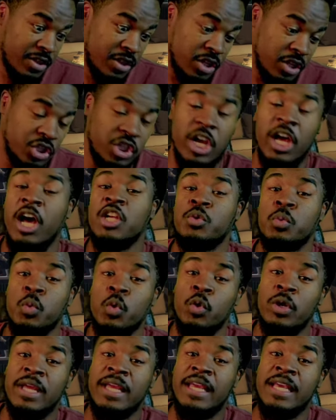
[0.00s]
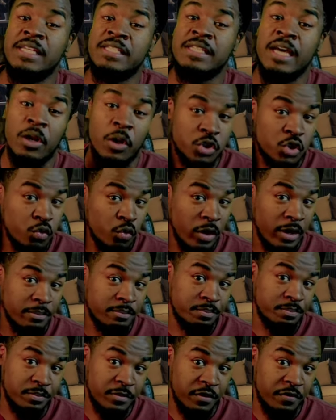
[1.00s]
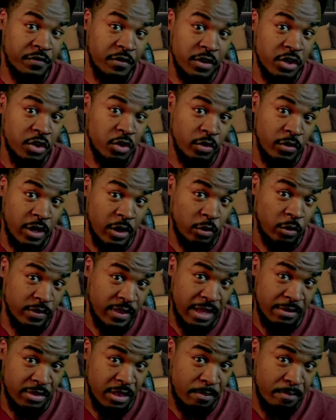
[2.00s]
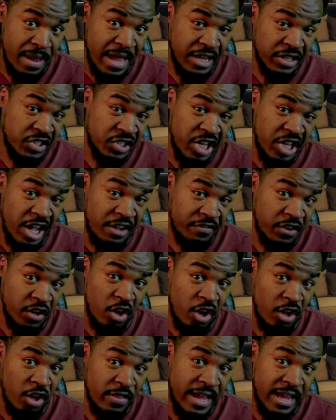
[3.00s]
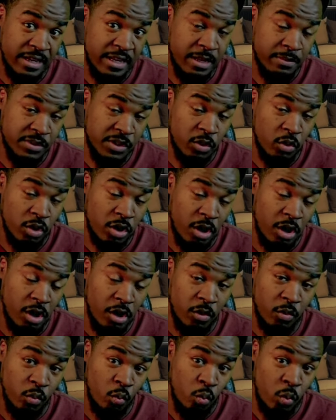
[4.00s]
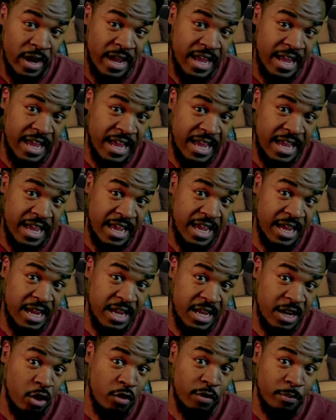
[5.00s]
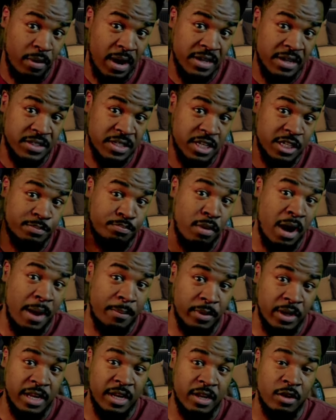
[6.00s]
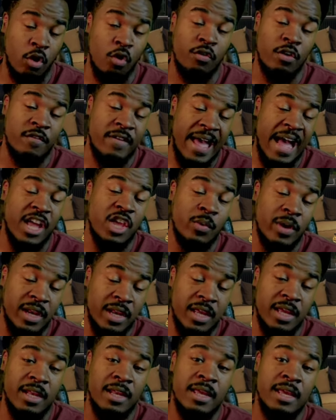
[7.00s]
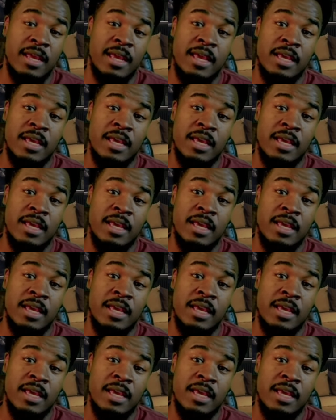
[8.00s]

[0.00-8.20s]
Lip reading: the judge ruled against Donald Trump for, you know, the bank stuff and all that, and him so-called way overpricing his property and overvaluing it.